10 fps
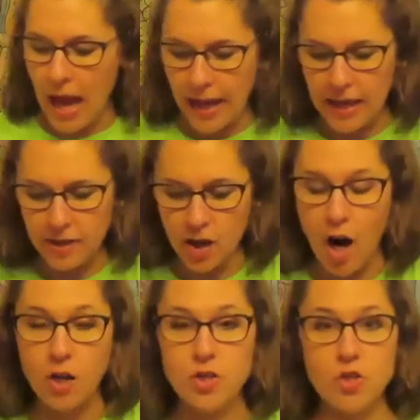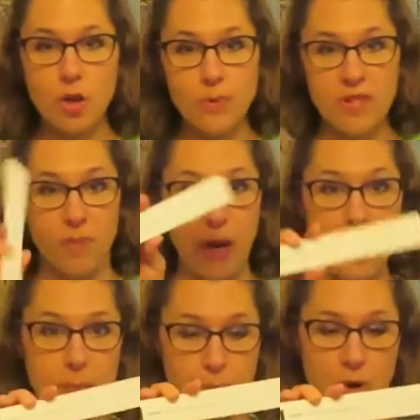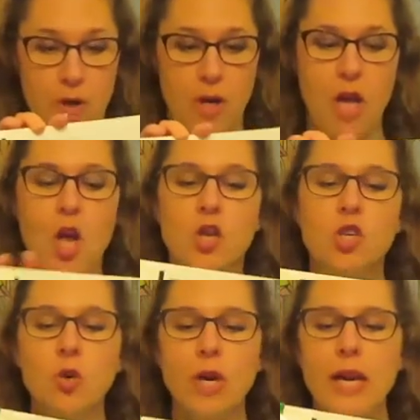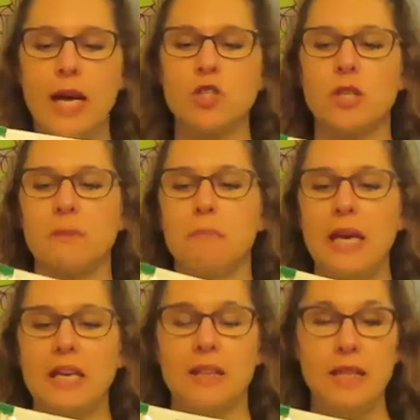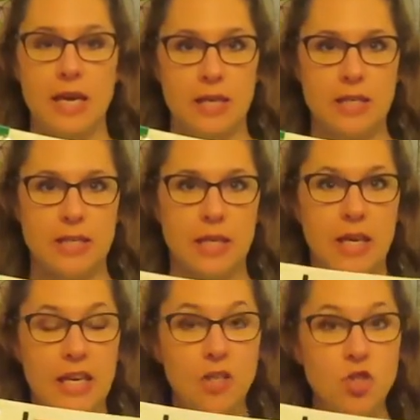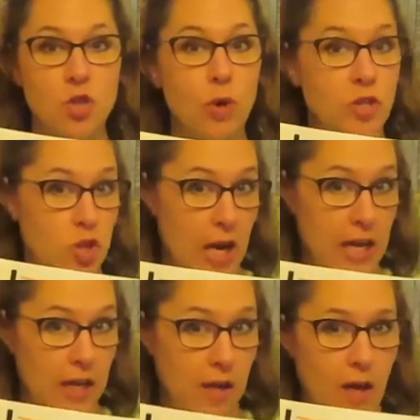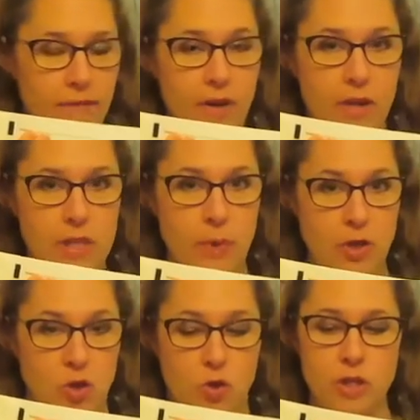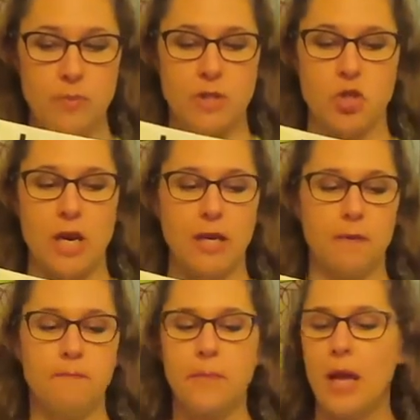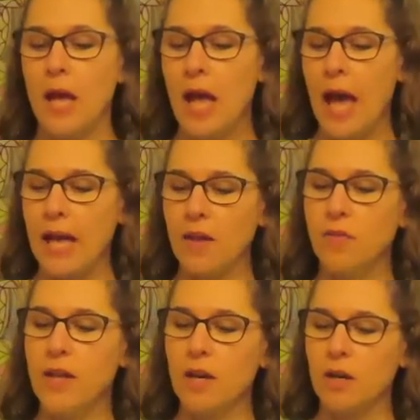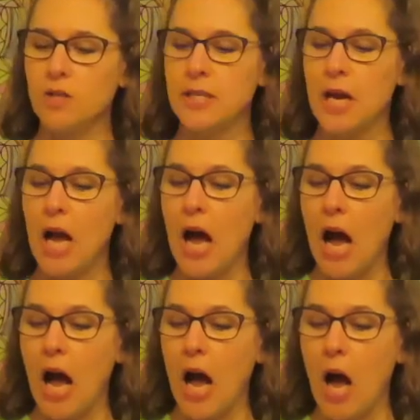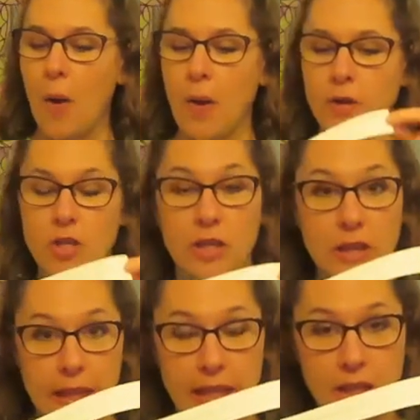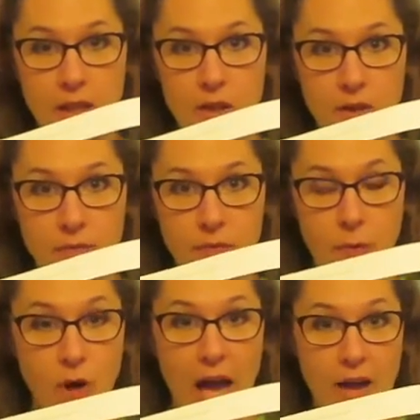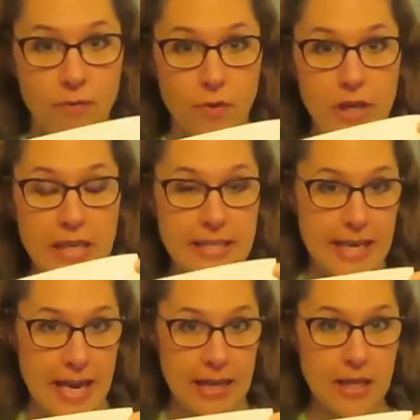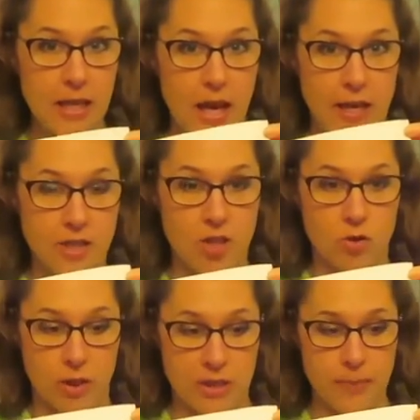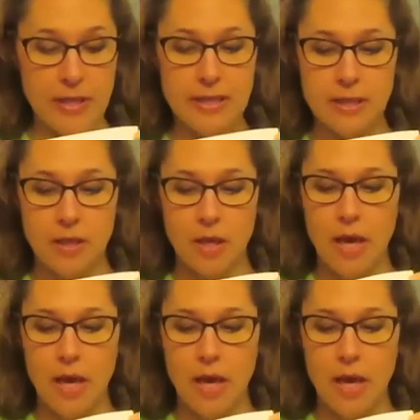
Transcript: And our strips of paper, you can actually make this into a chain, a very special Christmas chain. And there's a link for every day until Christmas.